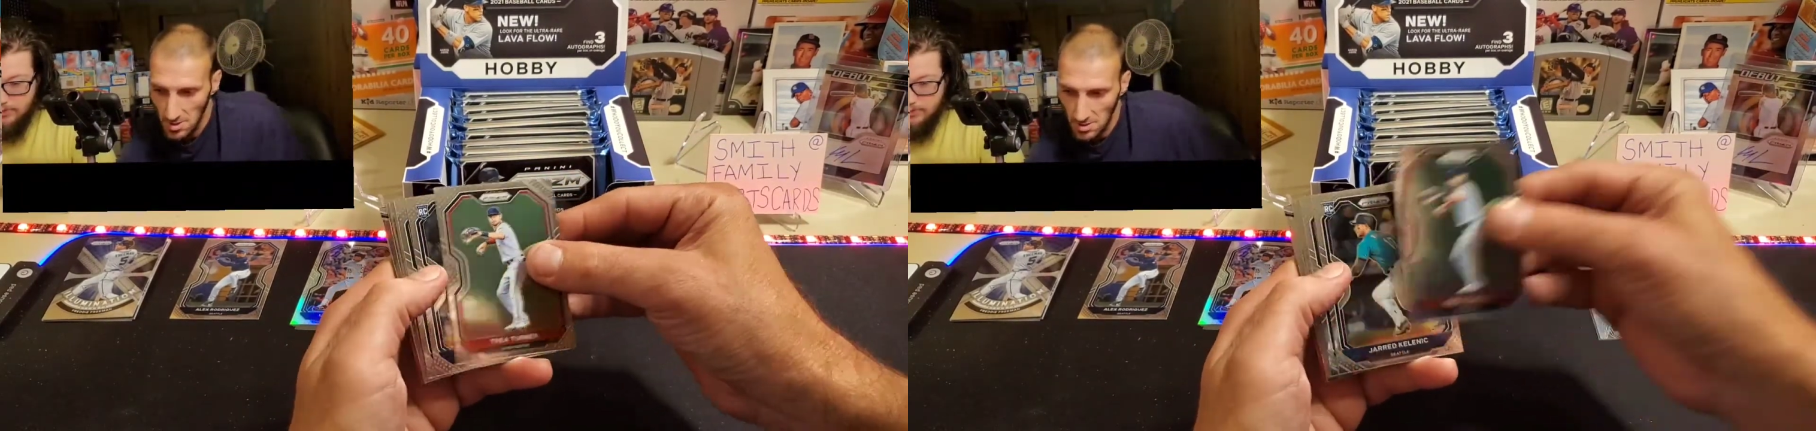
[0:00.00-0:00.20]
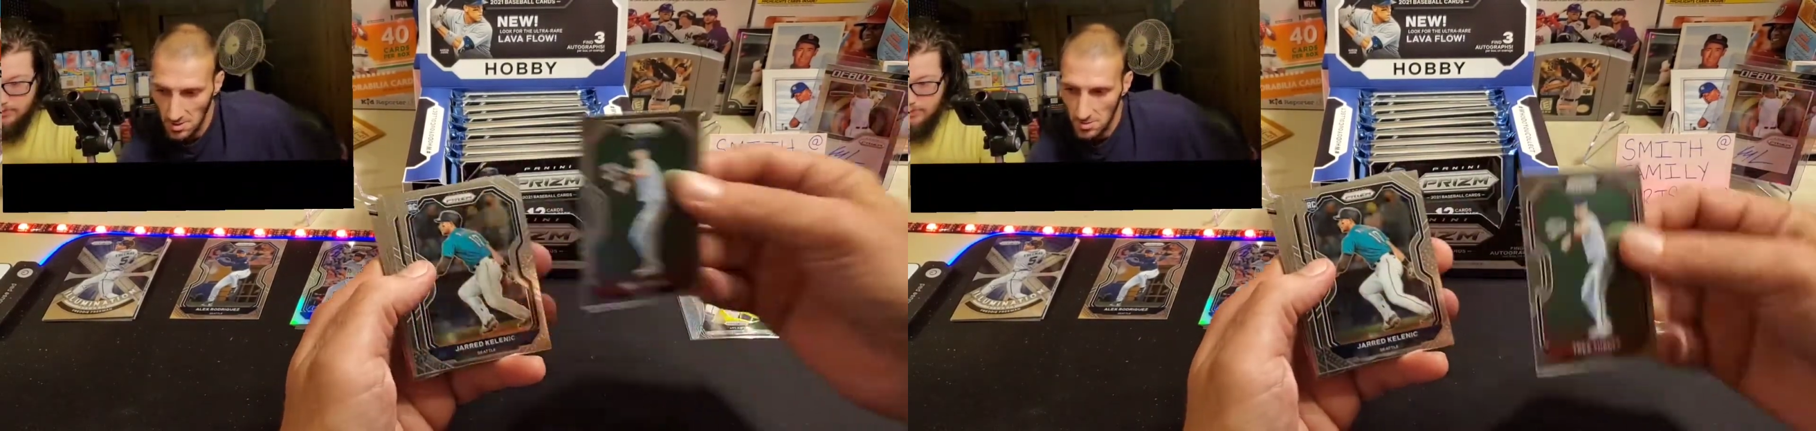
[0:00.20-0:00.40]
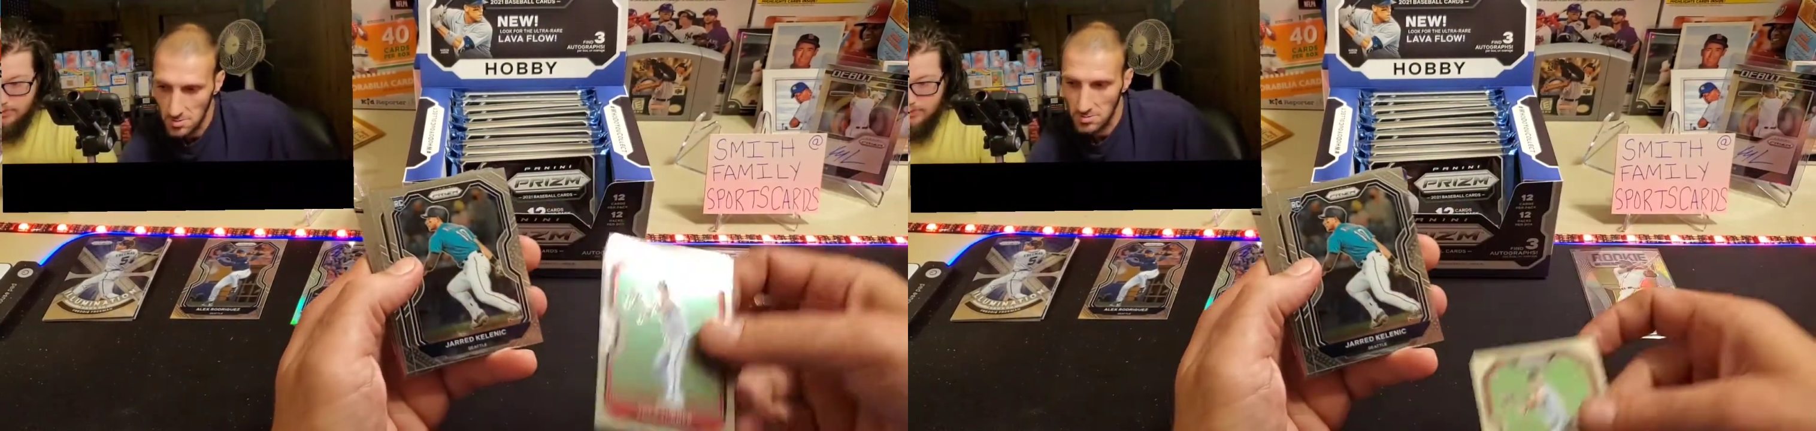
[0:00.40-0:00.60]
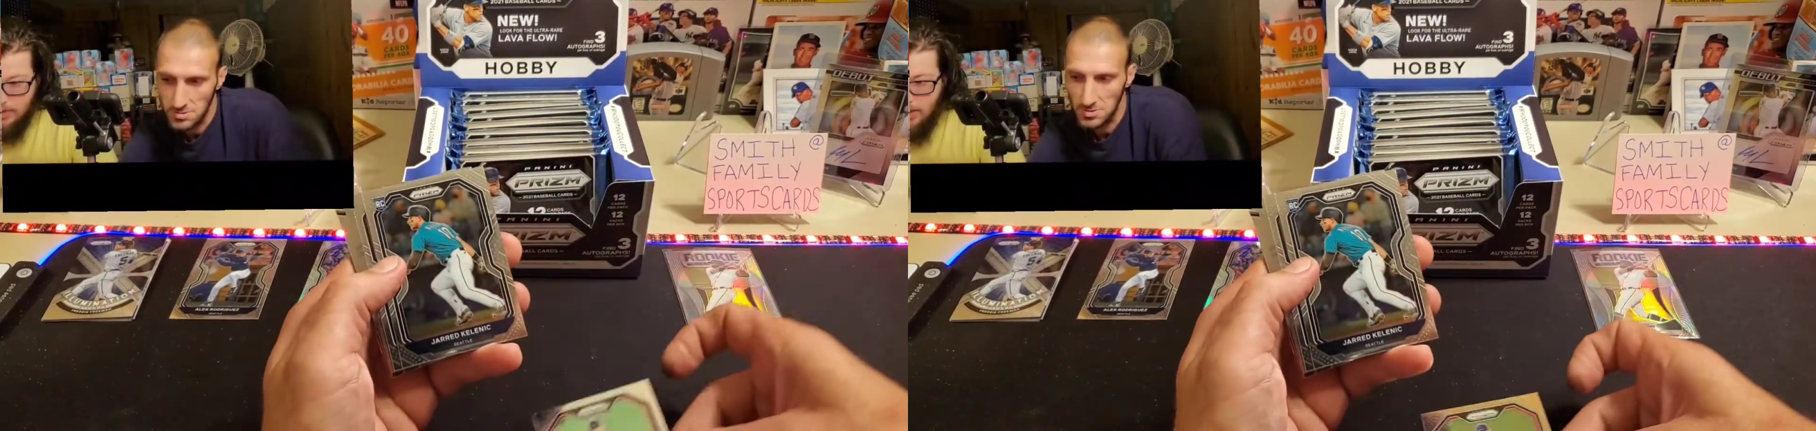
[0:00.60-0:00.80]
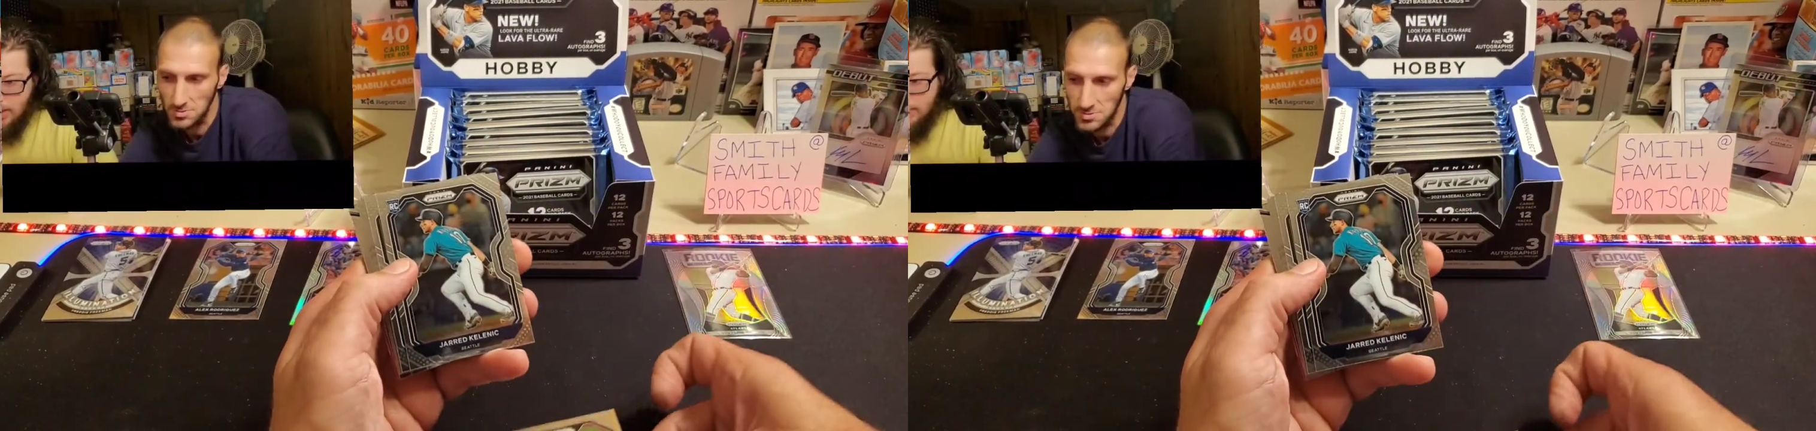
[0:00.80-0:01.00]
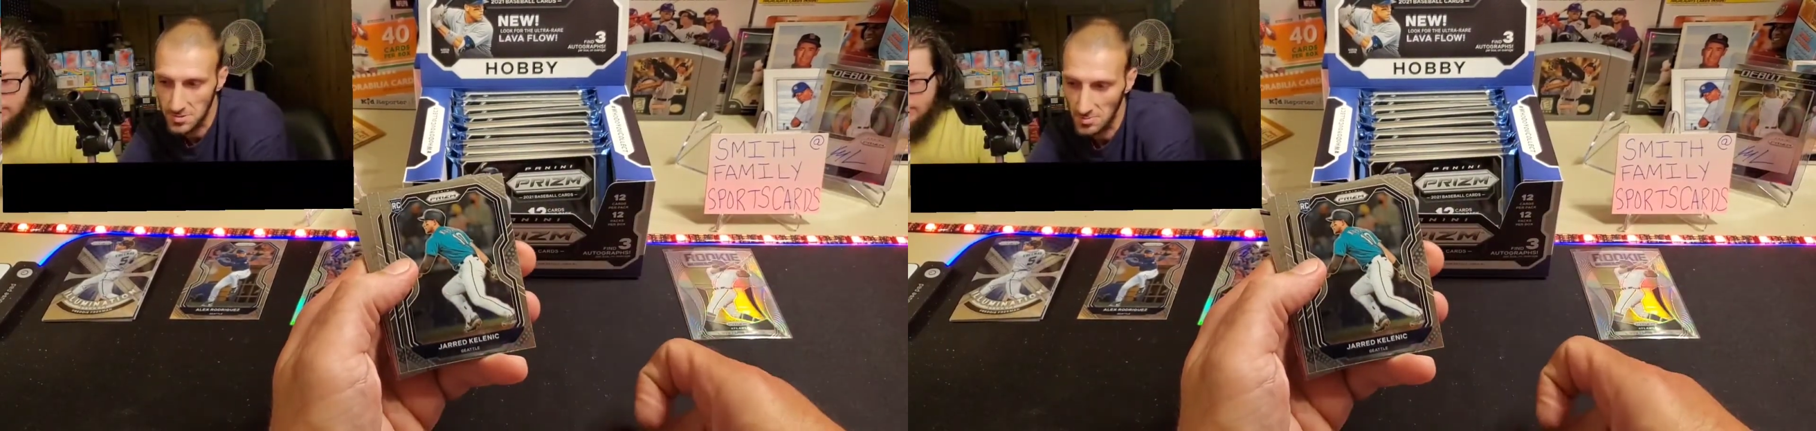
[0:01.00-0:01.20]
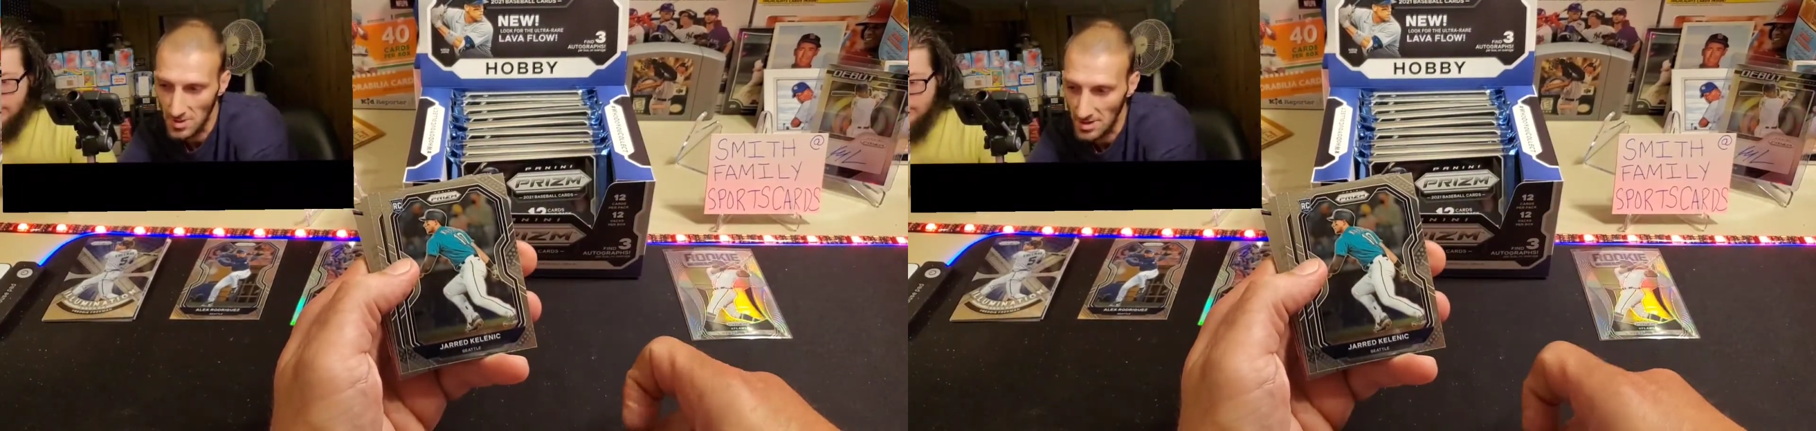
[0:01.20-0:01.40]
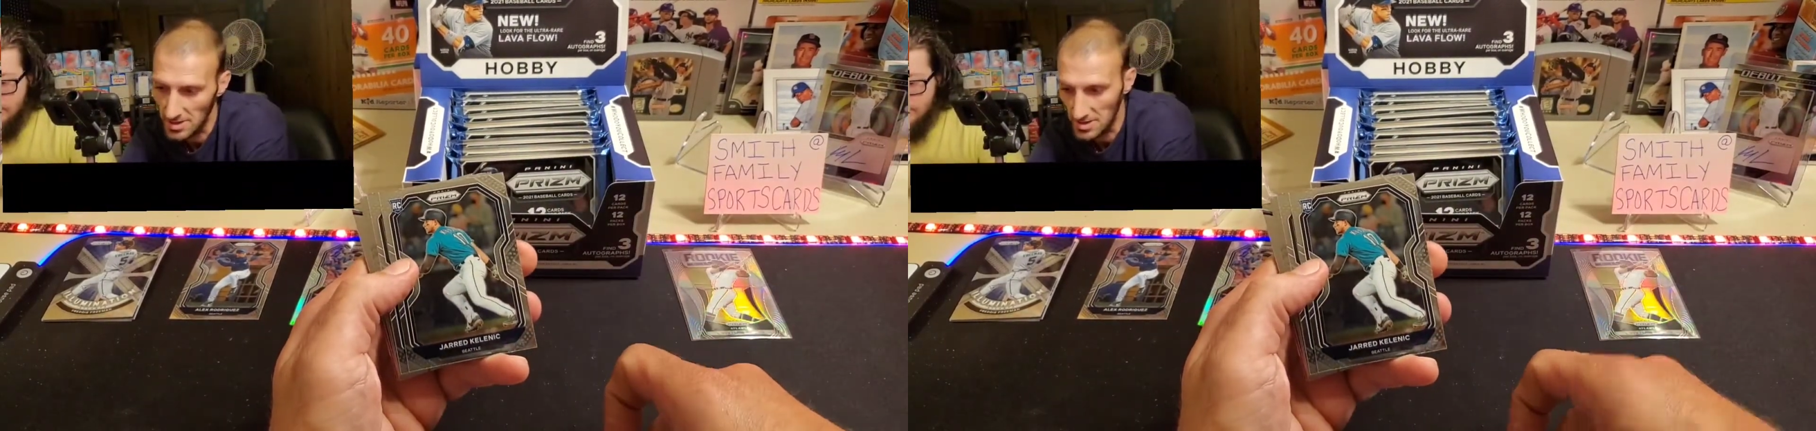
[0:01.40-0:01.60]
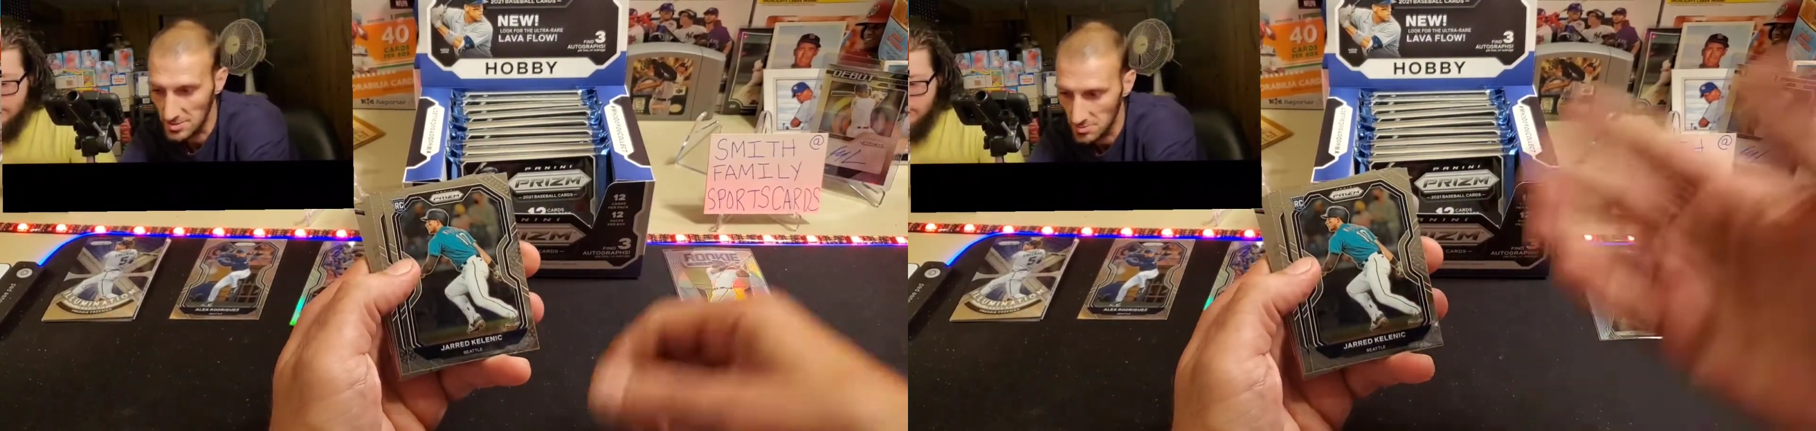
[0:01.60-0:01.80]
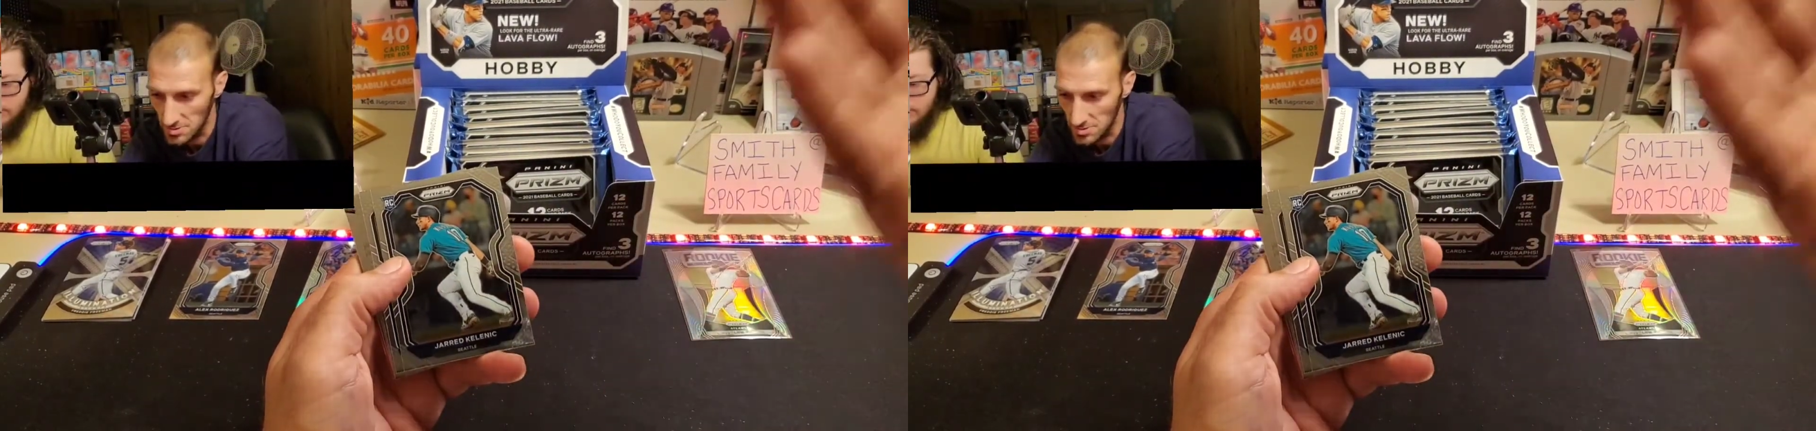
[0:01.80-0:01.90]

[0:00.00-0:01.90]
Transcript: Trey Turner. Kalanick.